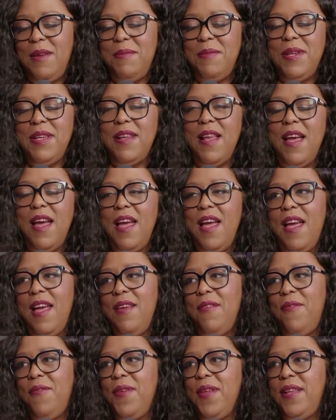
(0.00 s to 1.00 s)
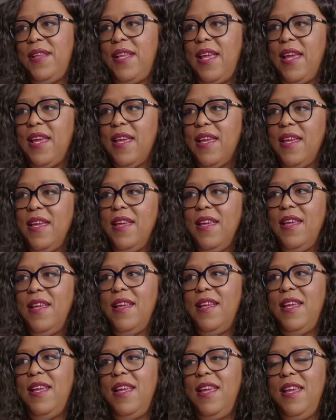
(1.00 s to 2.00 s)
I mean, I feel like
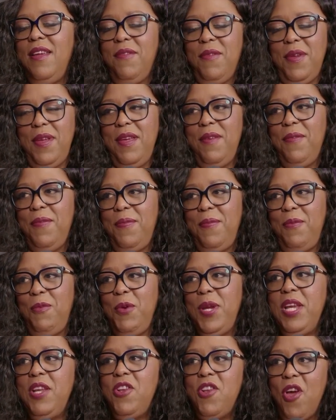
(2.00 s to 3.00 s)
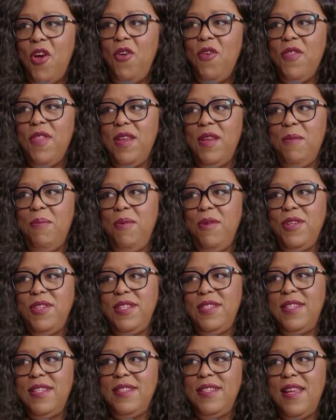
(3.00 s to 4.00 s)
if we know that a
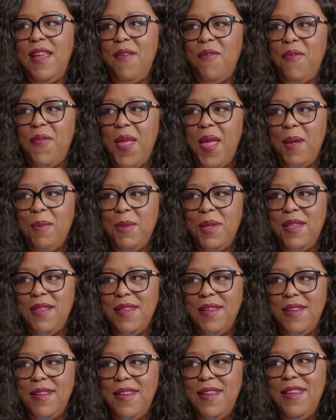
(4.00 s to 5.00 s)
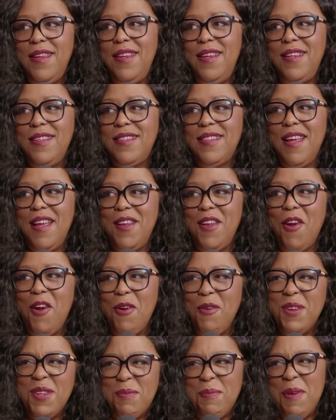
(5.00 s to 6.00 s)
person doesn't have family, then it's kind of
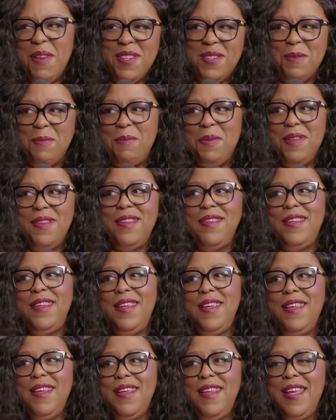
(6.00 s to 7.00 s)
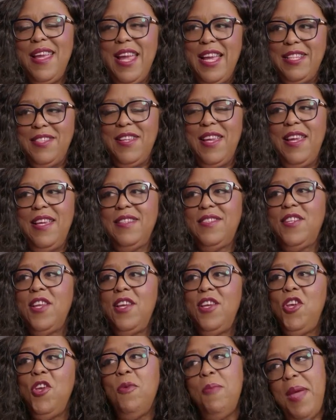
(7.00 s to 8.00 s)
our responsibility as
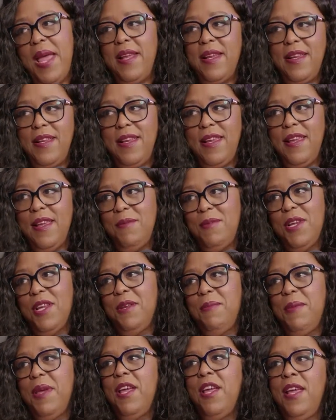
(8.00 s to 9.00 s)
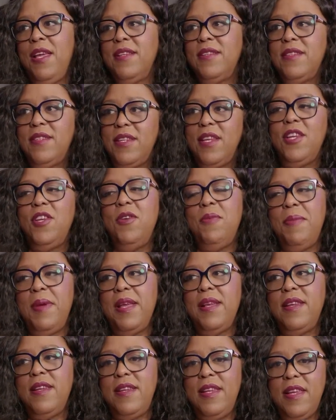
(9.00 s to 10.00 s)
humanity. I'm talking about as
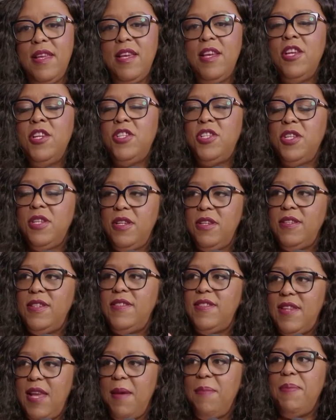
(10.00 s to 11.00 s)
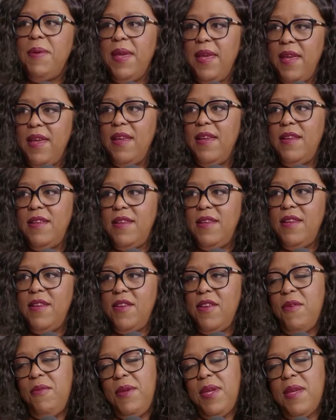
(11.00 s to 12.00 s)
humanity to step
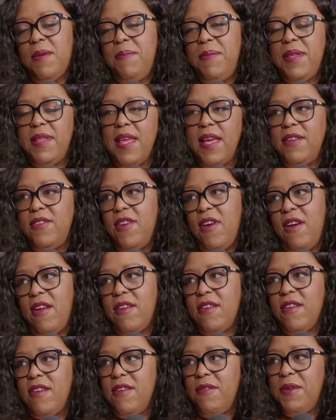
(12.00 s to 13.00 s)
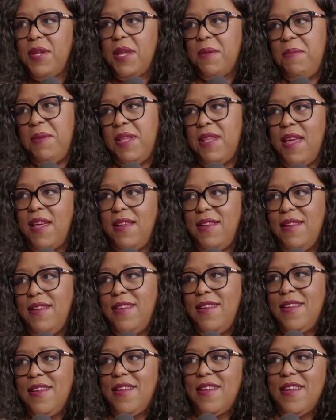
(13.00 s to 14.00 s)
in. We could be that daughter. We could be that
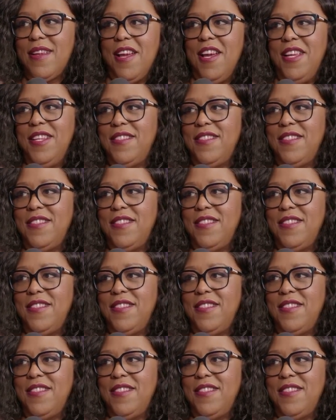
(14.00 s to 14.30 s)
cousin.